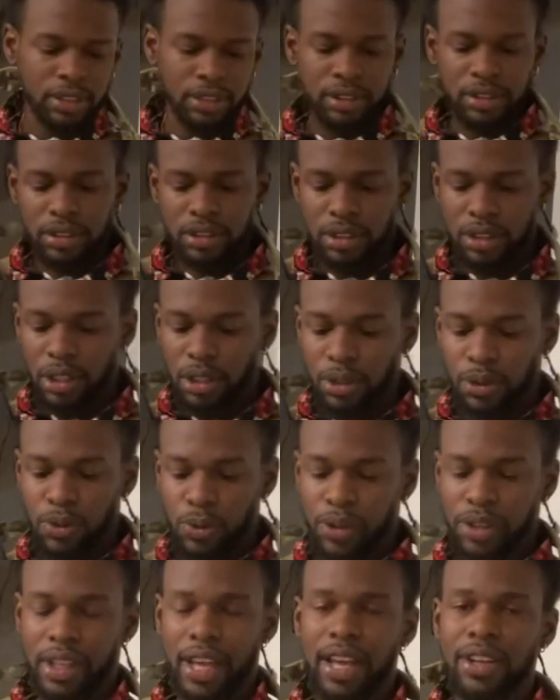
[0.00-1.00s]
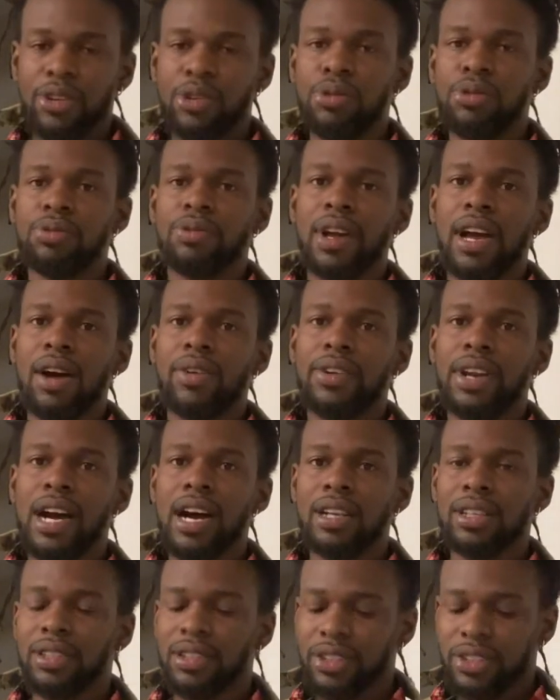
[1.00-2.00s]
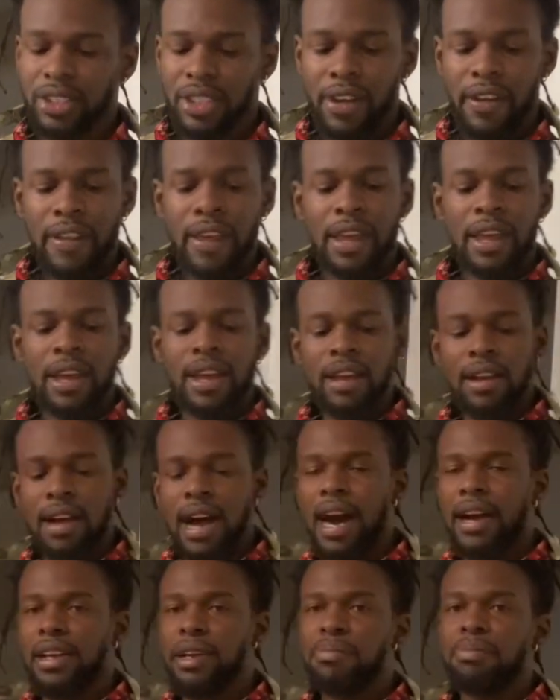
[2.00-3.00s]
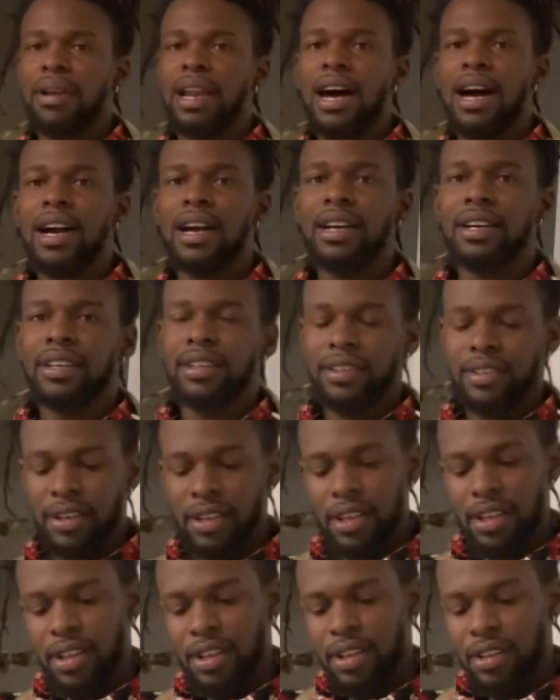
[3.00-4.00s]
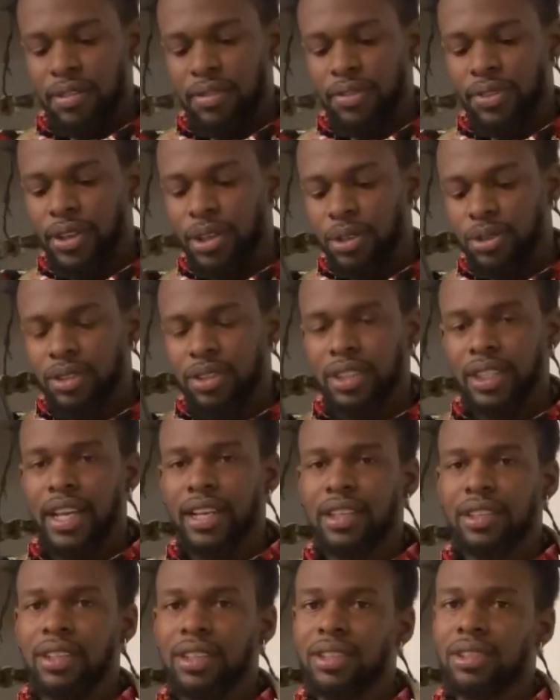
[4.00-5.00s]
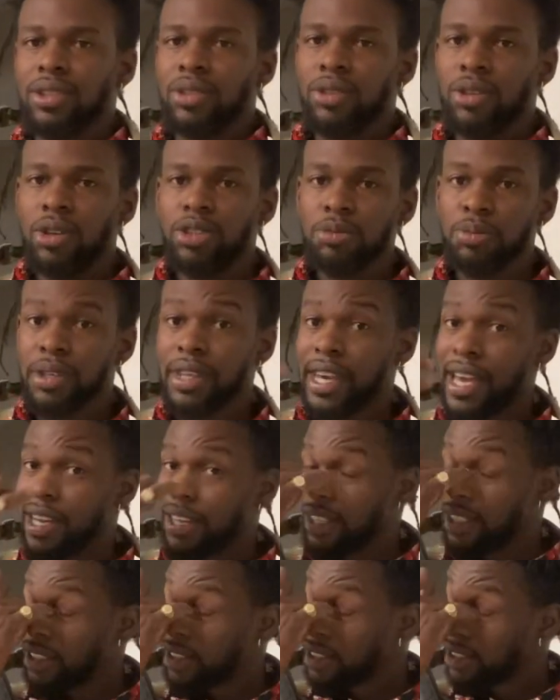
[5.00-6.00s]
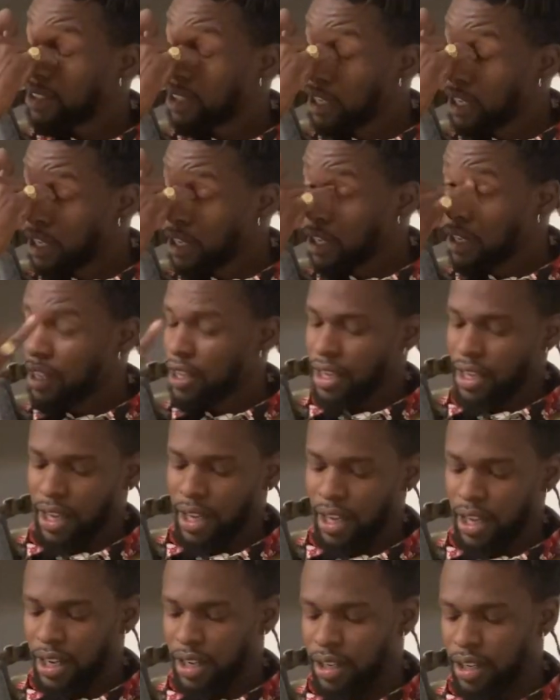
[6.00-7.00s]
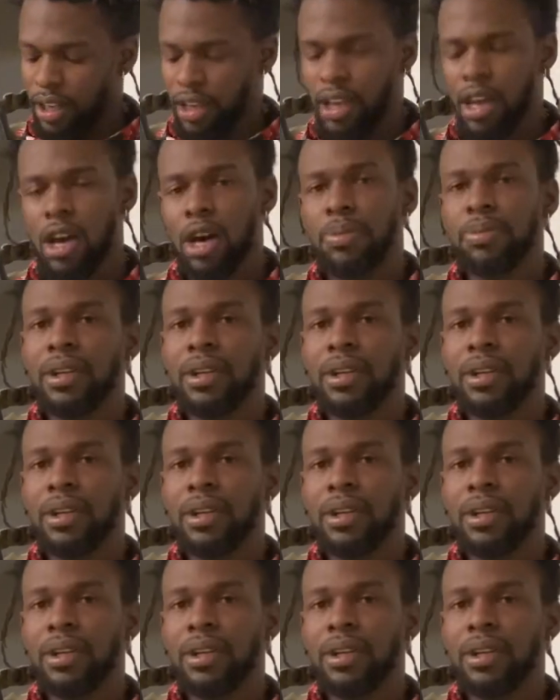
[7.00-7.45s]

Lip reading: So with that newfound knowledge, I applied those techniques or those mechanics, and it helped